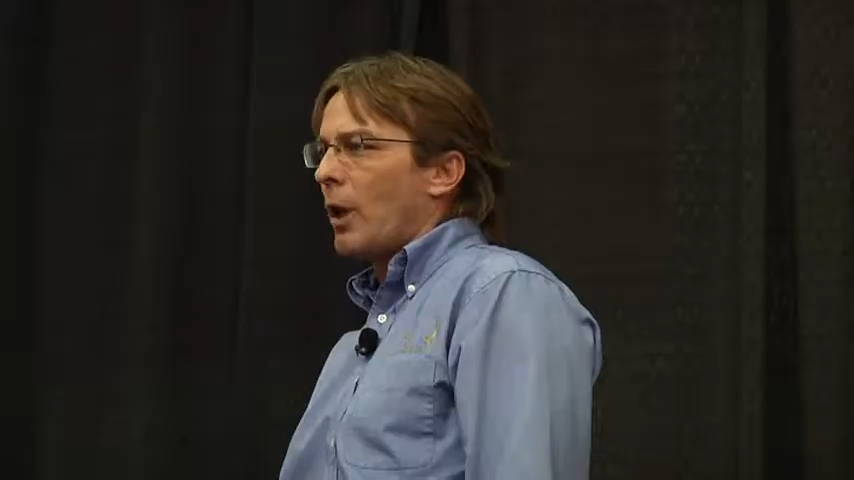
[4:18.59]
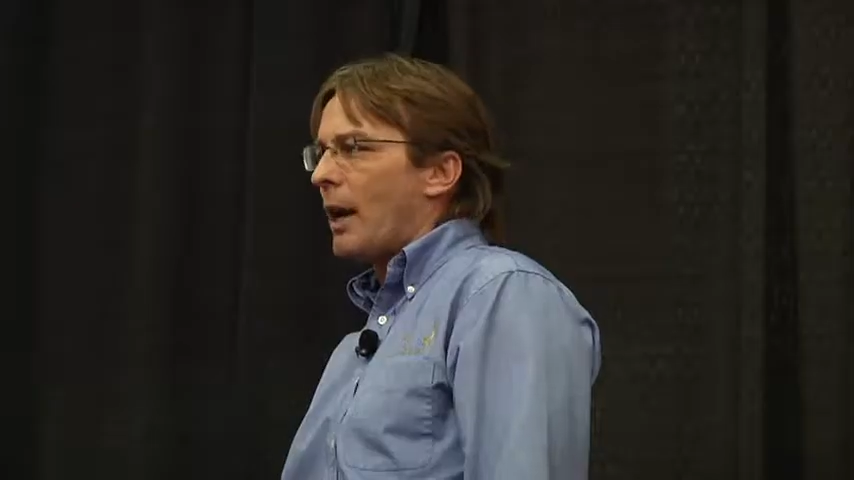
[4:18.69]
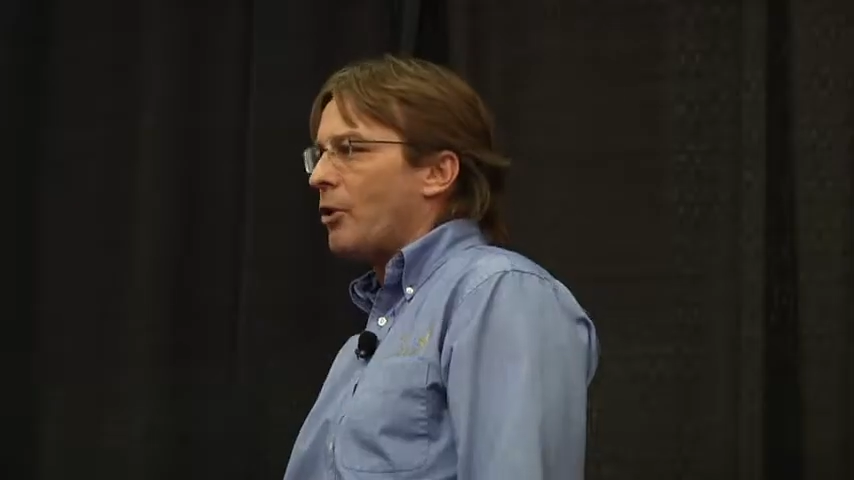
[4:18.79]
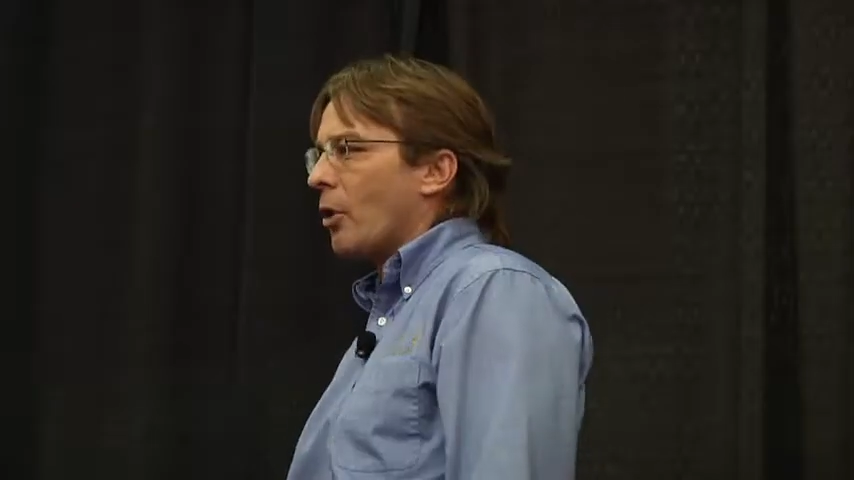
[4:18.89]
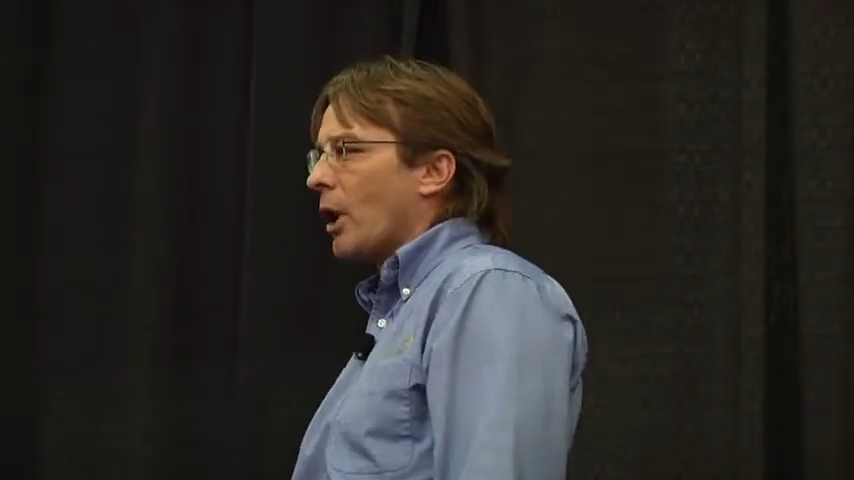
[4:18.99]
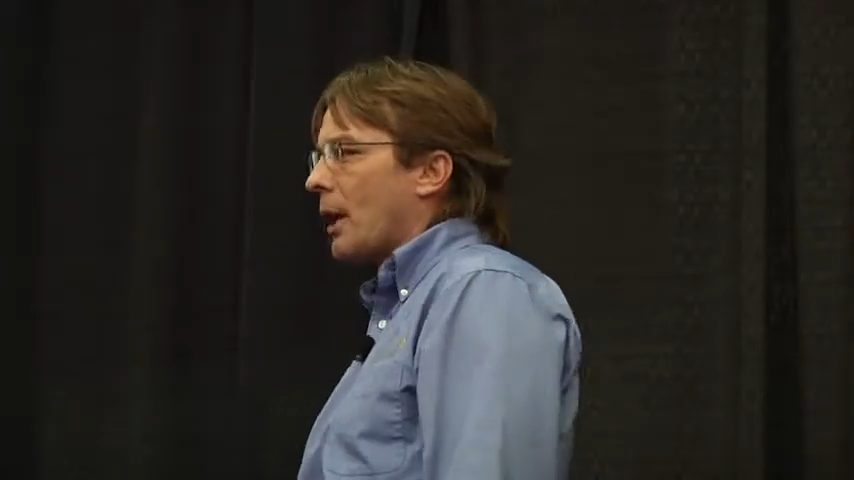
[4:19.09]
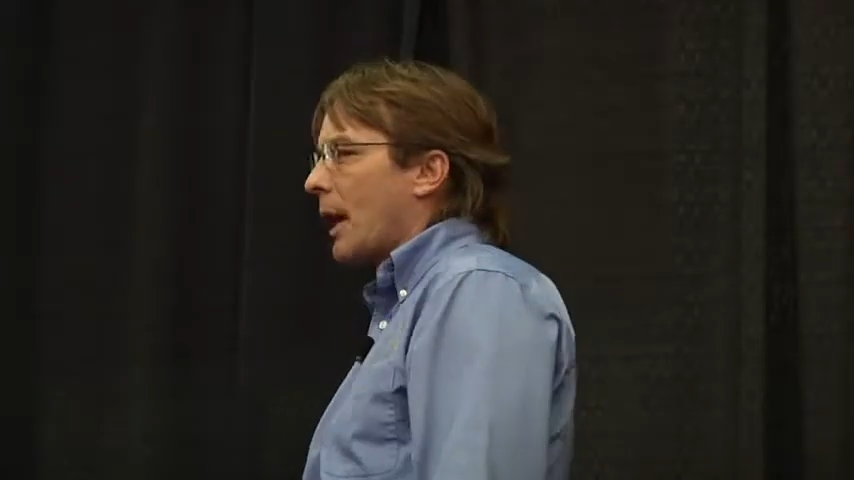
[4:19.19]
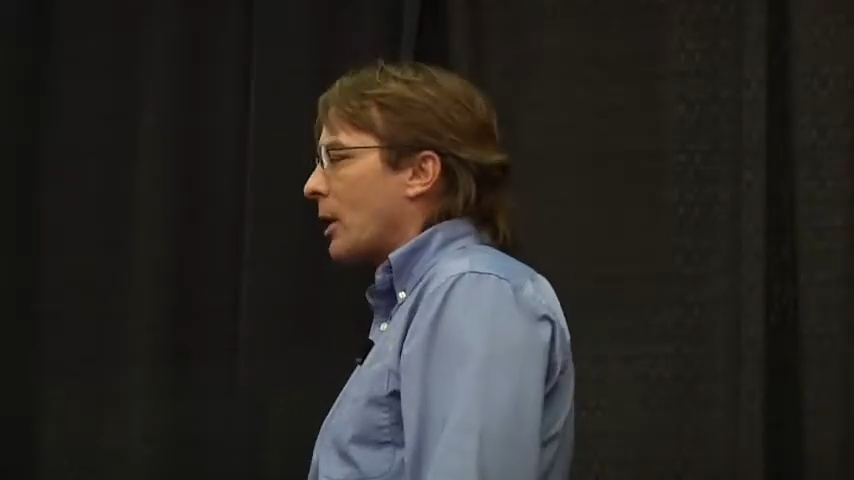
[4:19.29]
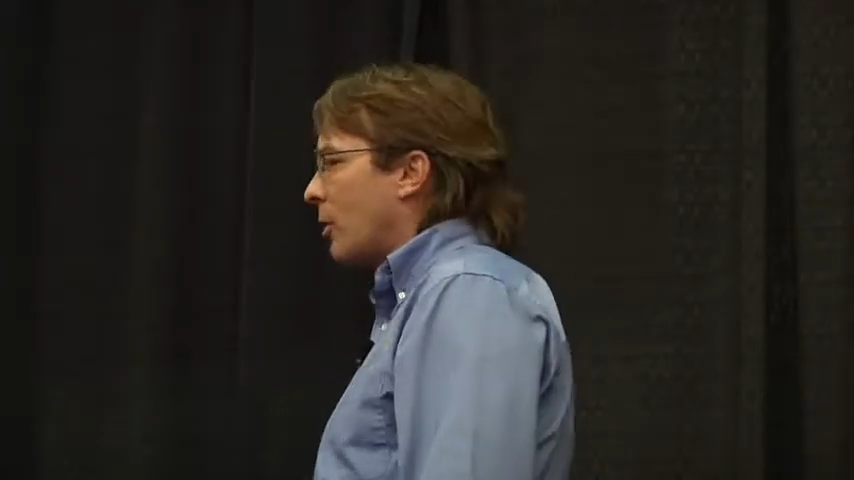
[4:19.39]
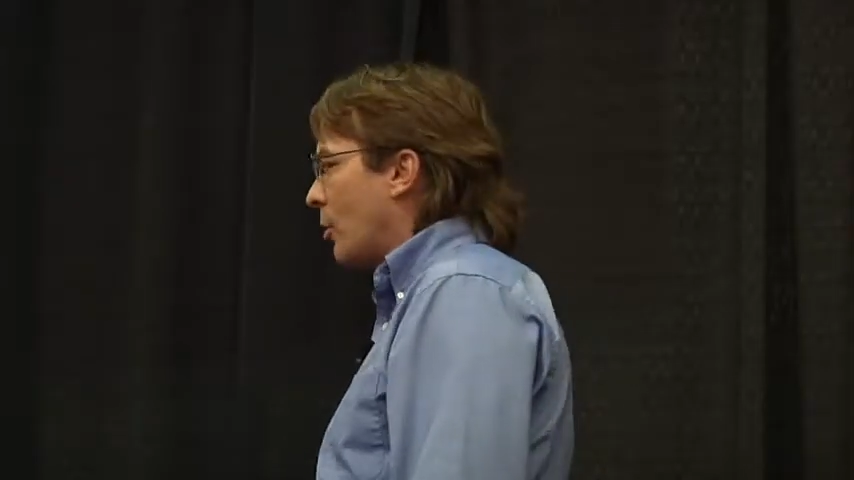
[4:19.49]
lines that are
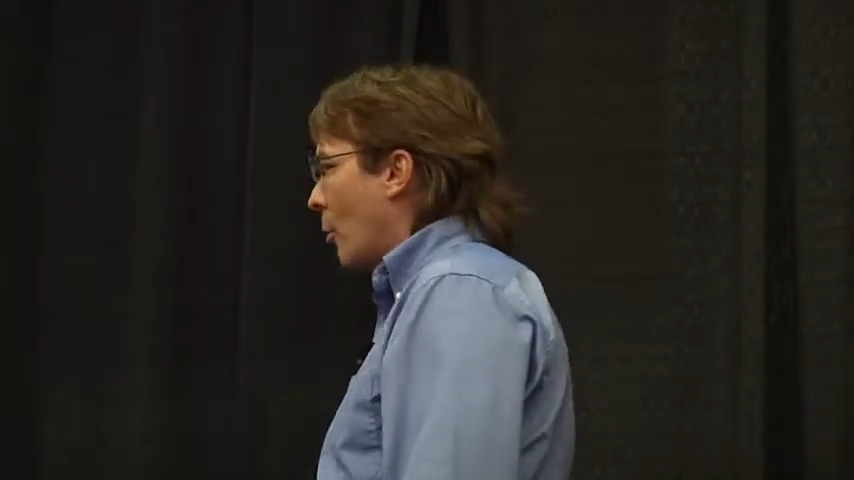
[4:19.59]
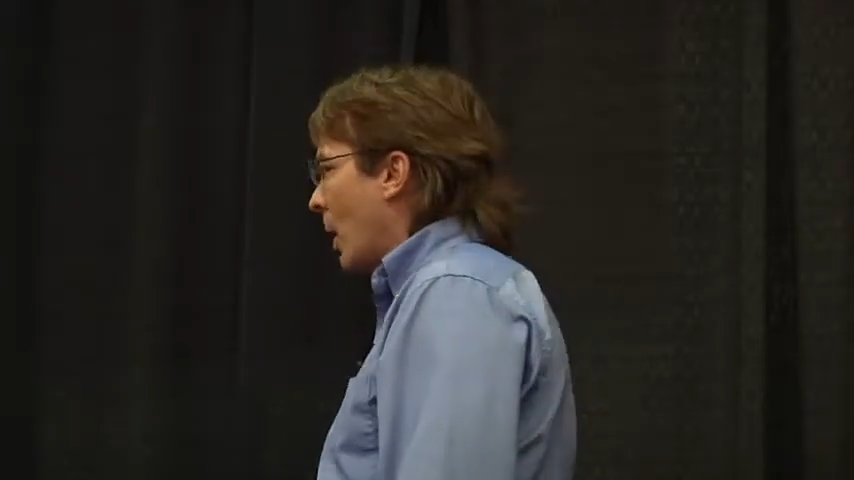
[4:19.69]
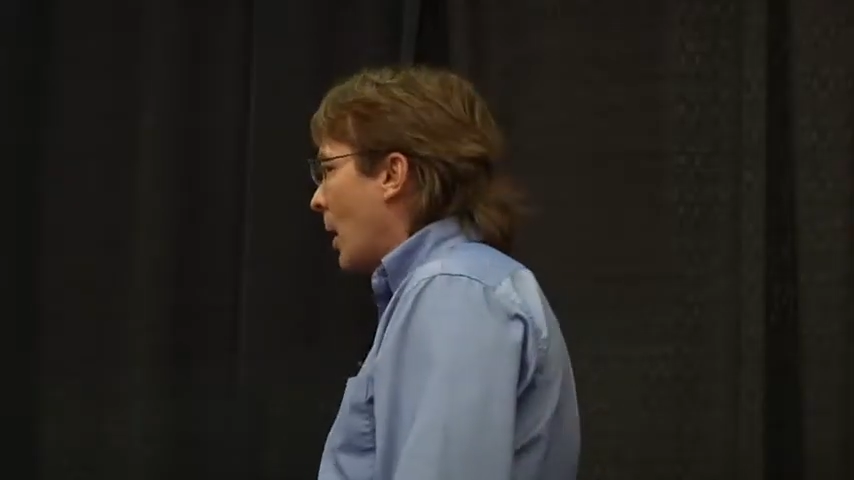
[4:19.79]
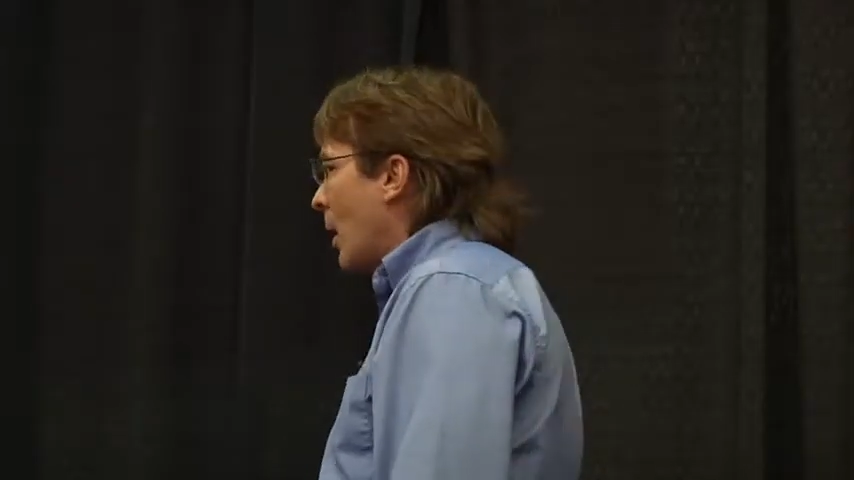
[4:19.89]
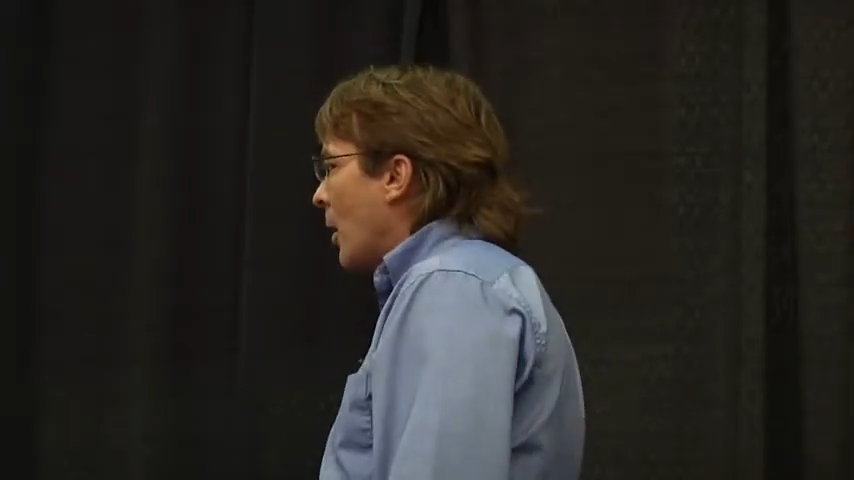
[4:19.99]
connected to it.